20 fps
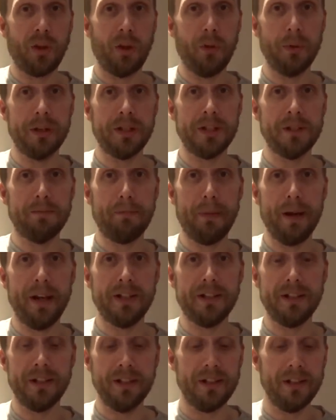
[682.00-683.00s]
Which is
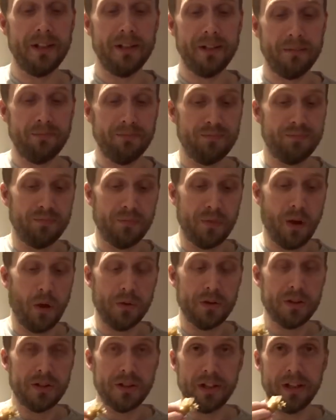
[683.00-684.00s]
better
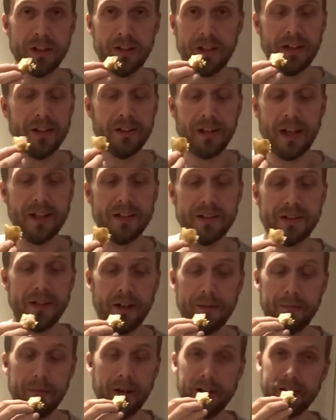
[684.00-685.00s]
odds than last
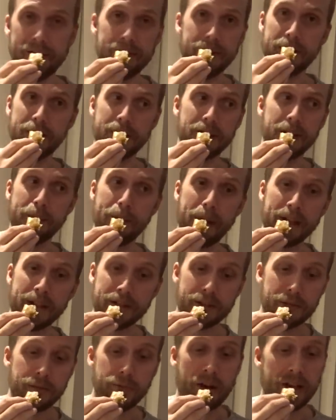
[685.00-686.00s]
time. It's the
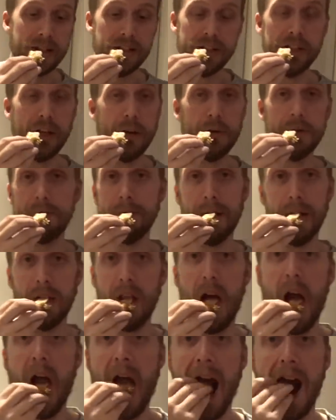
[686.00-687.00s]
best ratioed
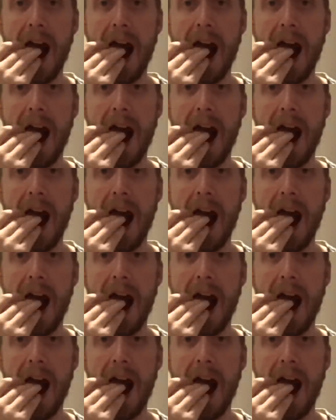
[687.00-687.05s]
meal.